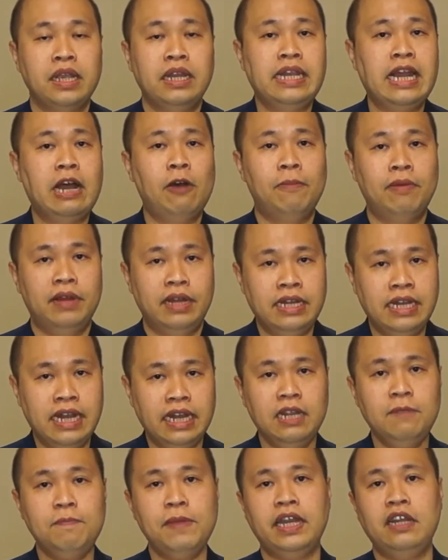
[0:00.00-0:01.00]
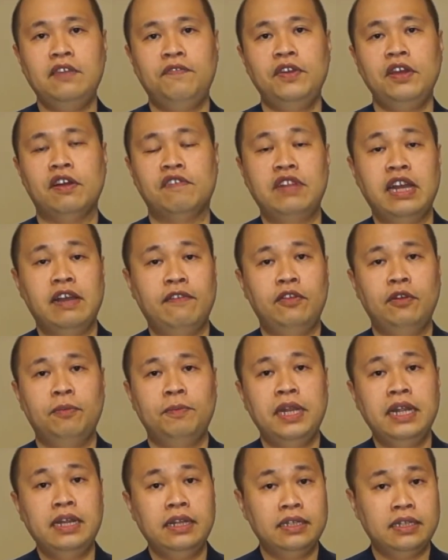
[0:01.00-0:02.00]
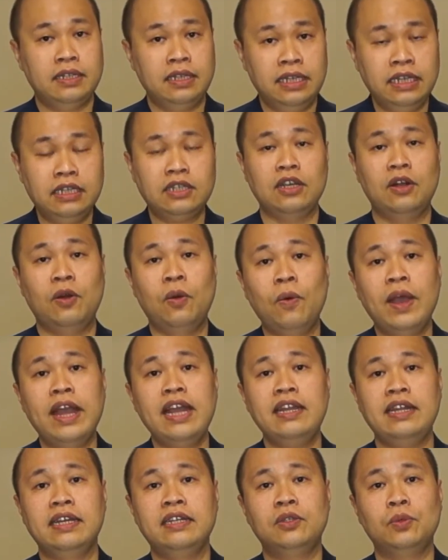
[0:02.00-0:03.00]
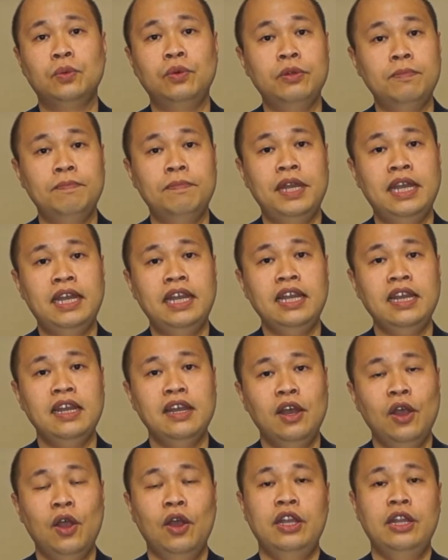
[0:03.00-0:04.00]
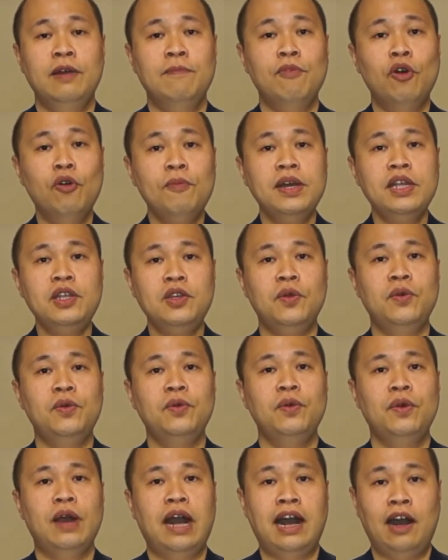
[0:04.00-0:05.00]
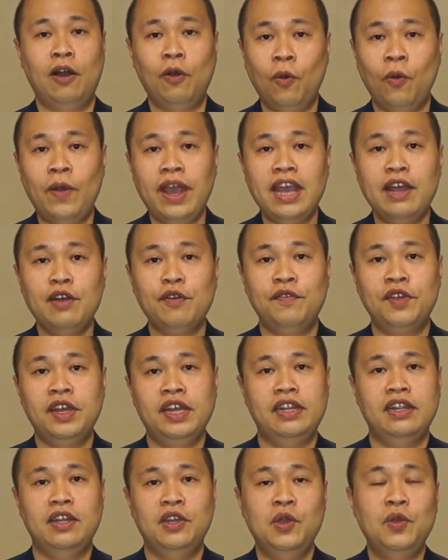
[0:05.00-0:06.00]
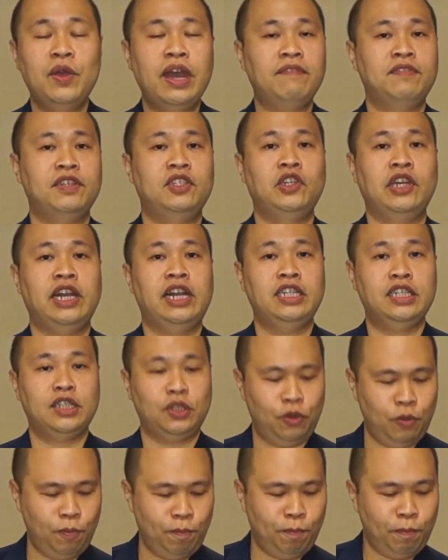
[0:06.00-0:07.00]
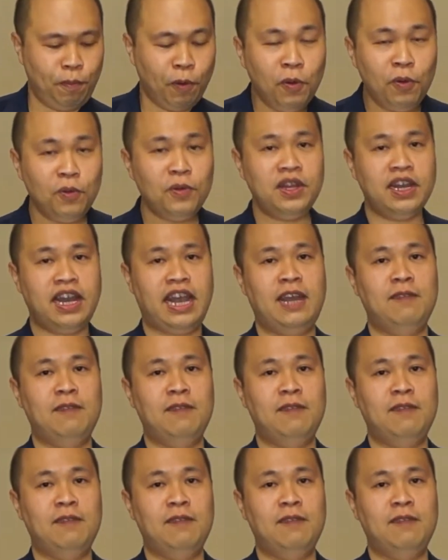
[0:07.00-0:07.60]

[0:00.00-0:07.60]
Now, another benefit of developing this awareness would be the moment you are aware of it, you have a chance to pull the